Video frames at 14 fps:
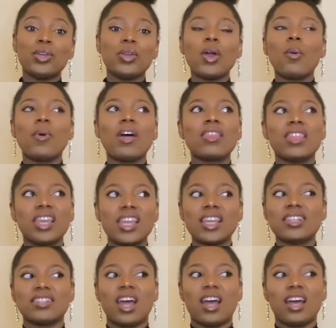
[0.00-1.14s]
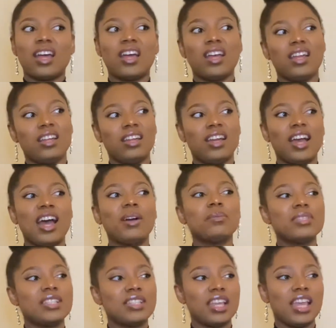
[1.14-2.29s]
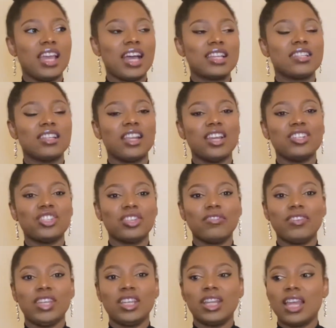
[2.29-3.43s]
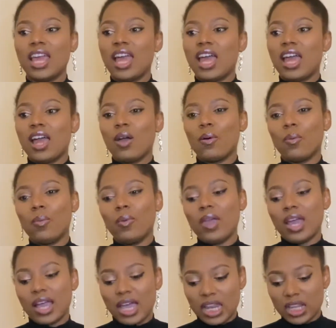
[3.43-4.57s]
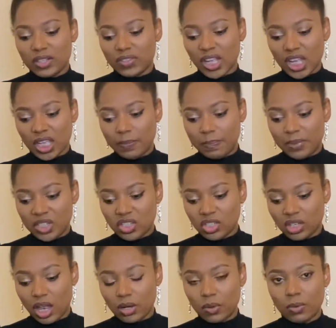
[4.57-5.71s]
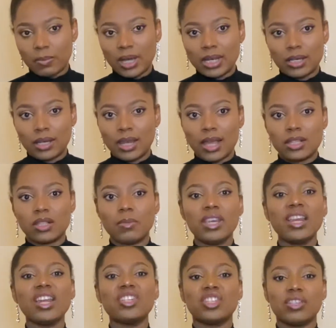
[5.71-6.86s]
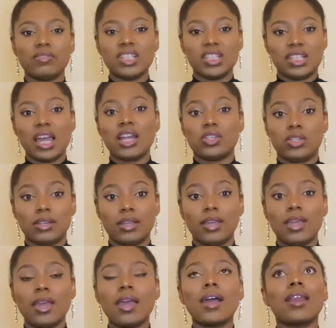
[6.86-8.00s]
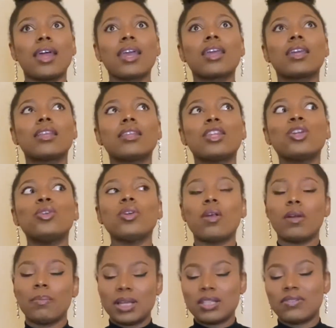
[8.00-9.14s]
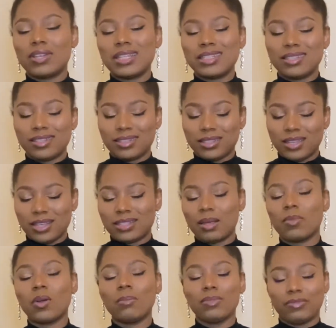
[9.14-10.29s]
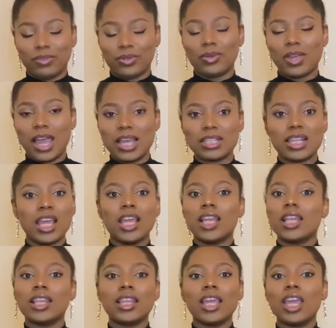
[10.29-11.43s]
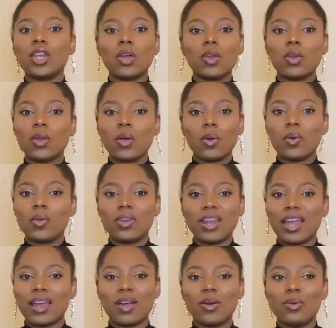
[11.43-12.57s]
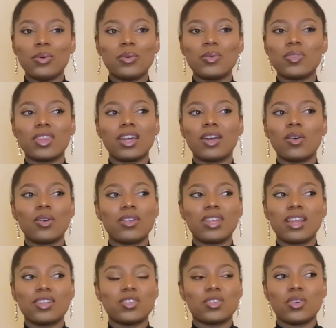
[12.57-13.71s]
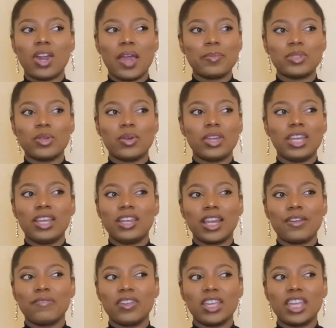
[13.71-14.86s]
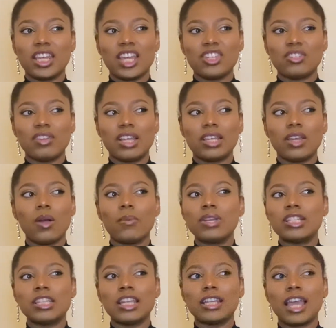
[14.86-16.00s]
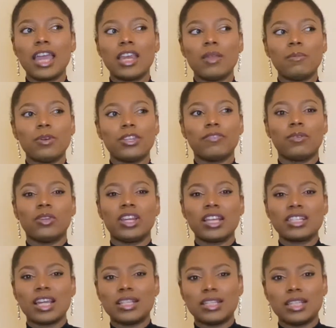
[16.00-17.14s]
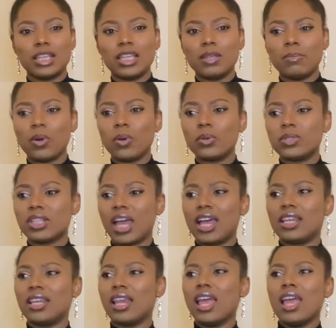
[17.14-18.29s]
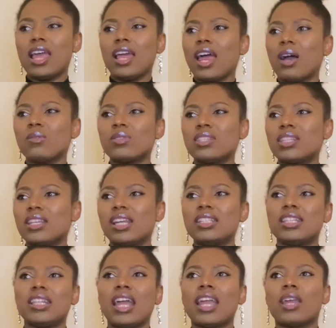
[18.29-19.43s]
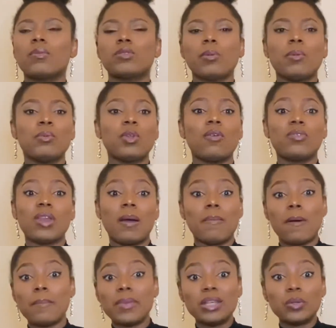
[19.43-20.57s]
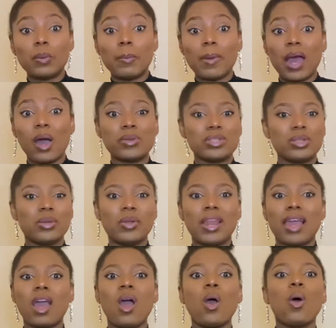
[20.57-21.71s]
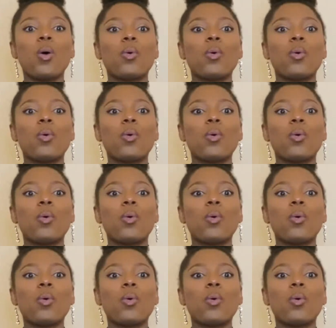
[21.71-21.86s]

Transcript: You know, one thing is that I would say as a Nigerian, we are kind of like a bit shallow-minded. There are so many Nigerians actually, like the Yorubas for instance. Yes, I'm coming for you guys. They don't know like all the other tribes or any other thing in Nigeria. They always think that anybody from the other side is Igbos and Hausas. Like some people don't even know about Middle Belt, you know, like